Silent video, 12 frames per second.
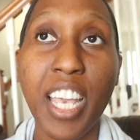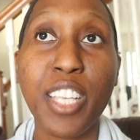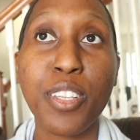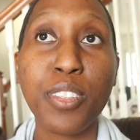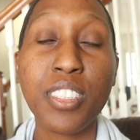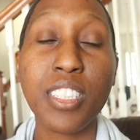
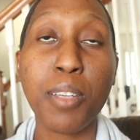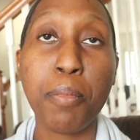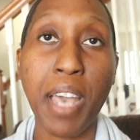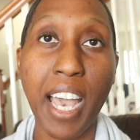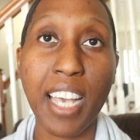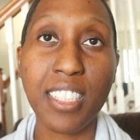And usually
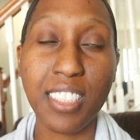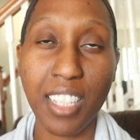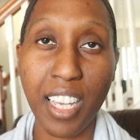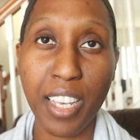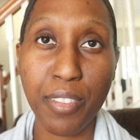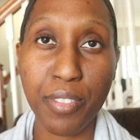past
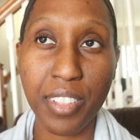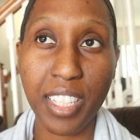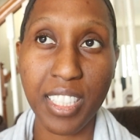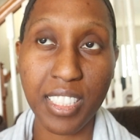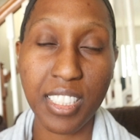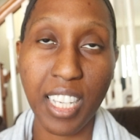life
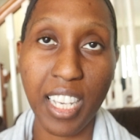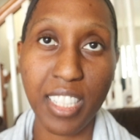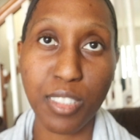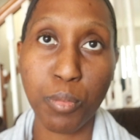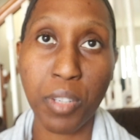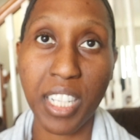insight
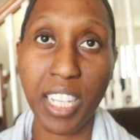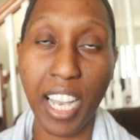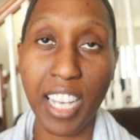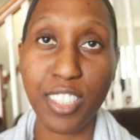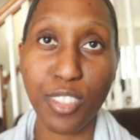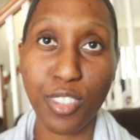is what
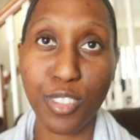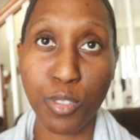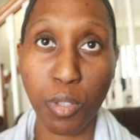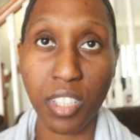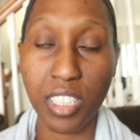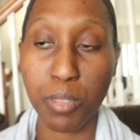guides our
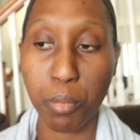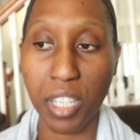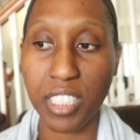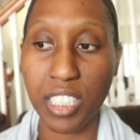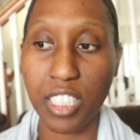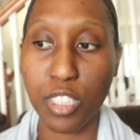soul
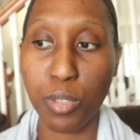expression